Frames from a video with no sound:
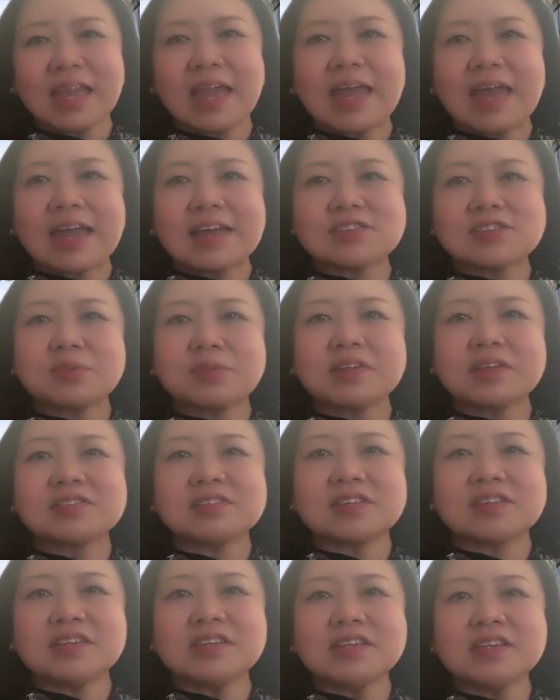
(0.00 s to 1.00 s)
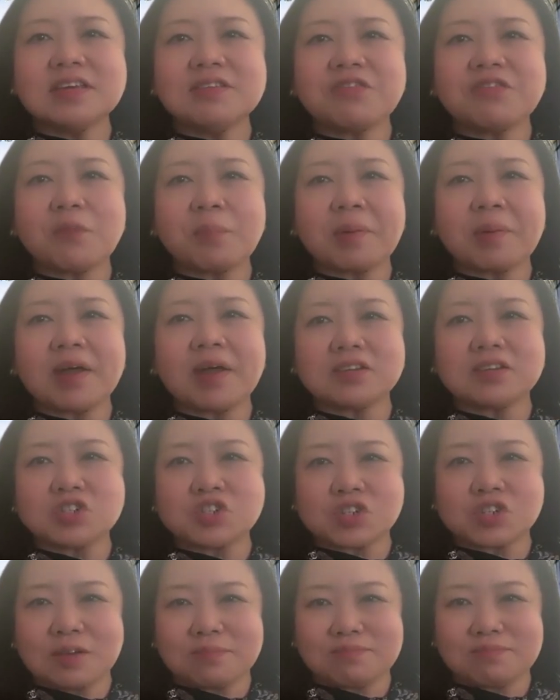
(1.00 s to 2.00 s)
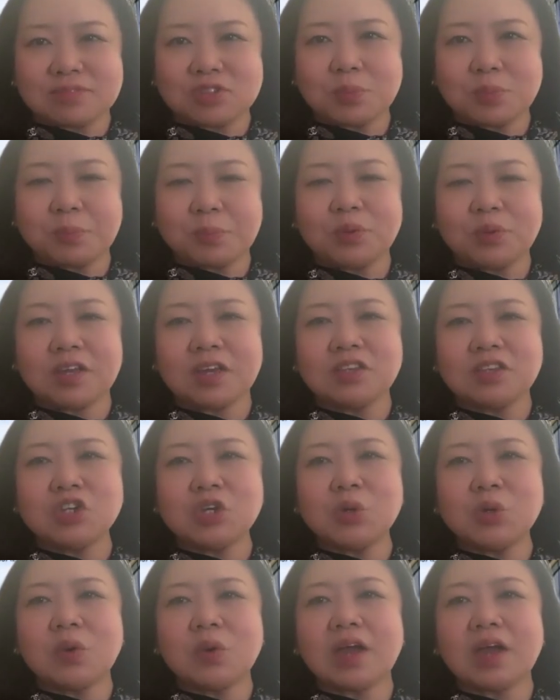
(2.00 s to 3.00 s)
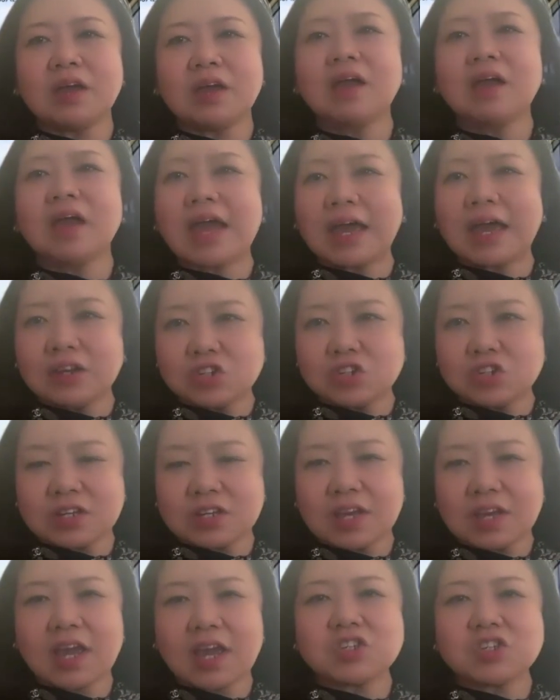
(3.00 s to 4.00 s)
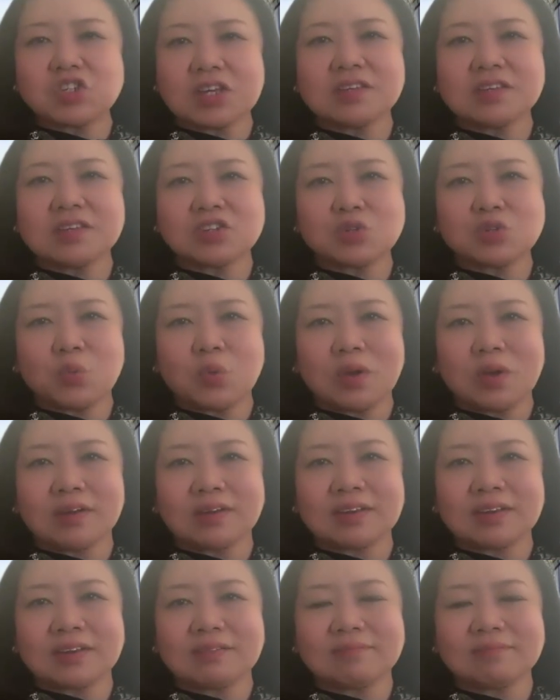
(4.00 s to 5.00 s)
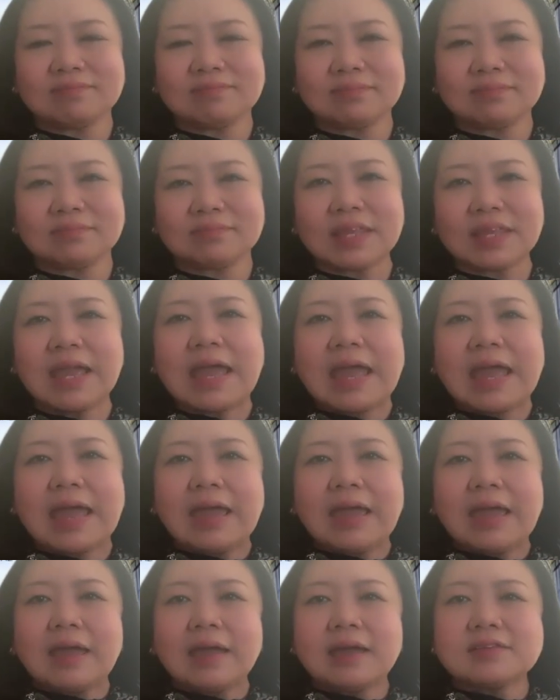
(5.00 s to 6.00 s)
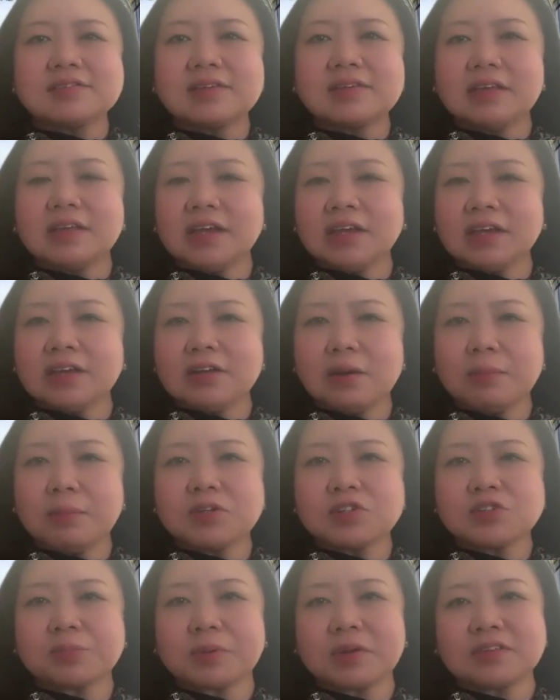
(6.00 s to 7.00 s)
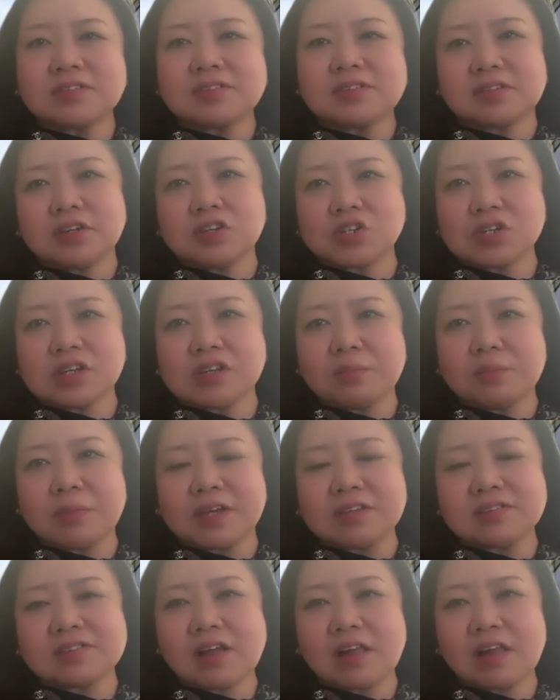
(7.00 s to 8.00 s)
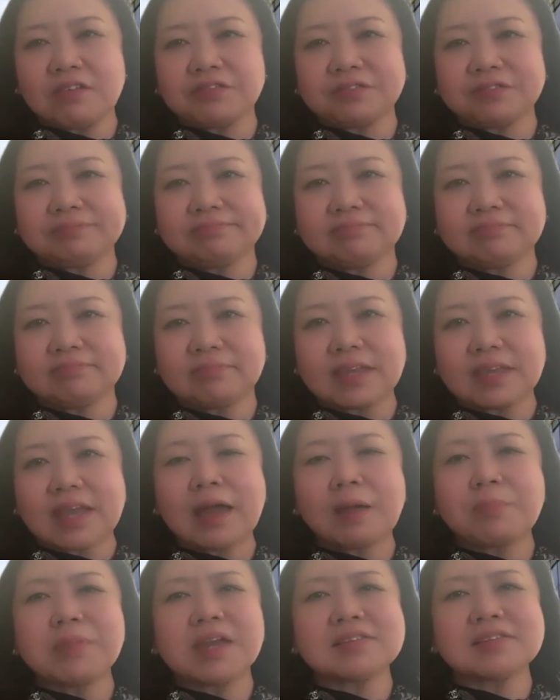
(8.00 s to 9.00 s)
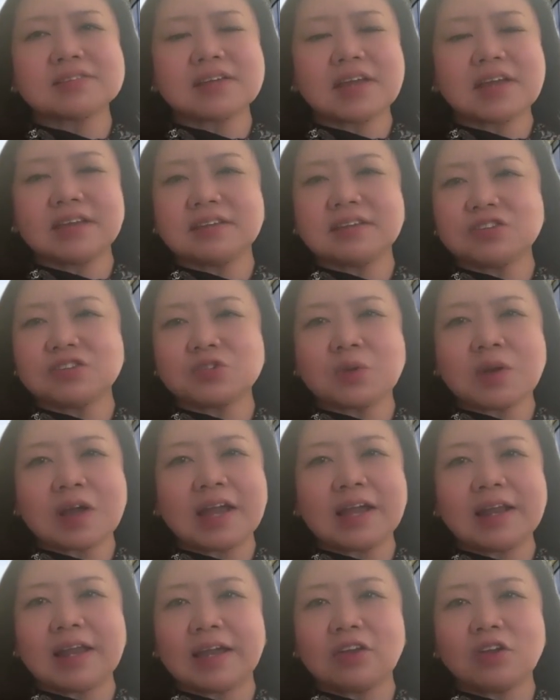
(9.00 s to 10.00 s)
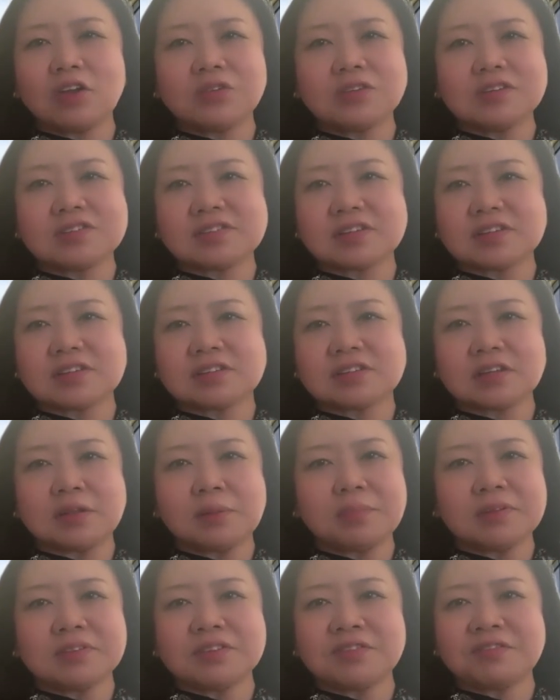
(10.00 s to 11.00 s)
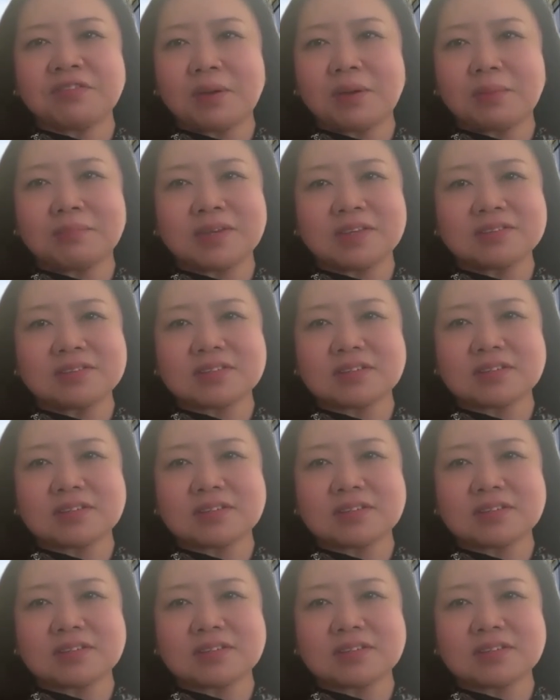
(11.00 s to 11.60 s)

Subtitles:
as well as the need for partnership to put a new energy agenda to work. As an economics practitioner myself, I'm excited to highlight on the sustainable development